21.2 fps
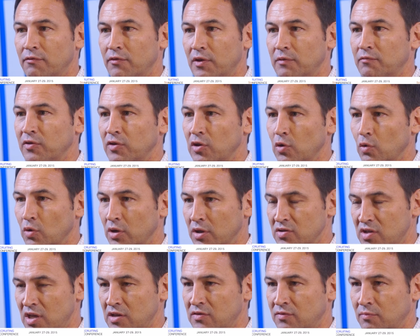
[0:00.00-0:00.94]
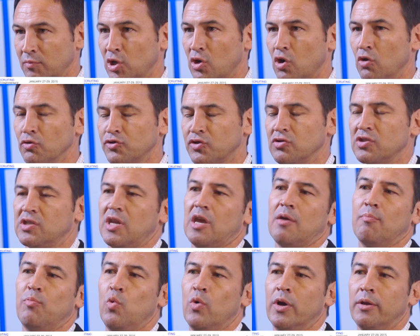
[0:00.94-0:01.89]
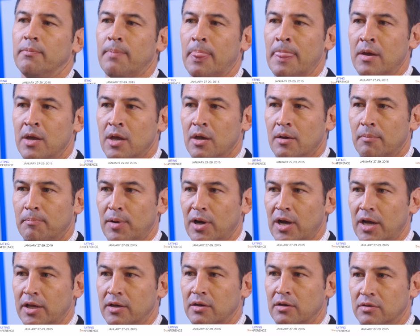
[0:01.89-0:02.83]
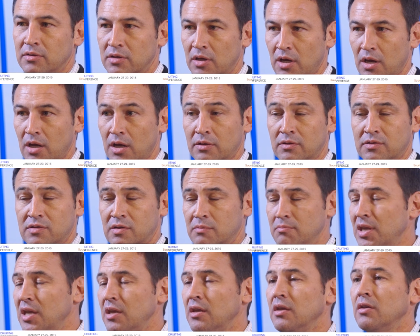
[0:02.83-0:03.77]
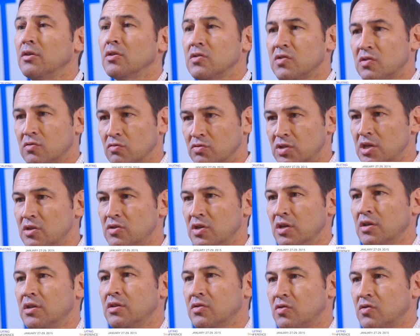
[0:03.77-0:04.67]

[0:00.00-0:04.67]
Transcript: a fit for the organization from a culture standpoint. But to me, strategic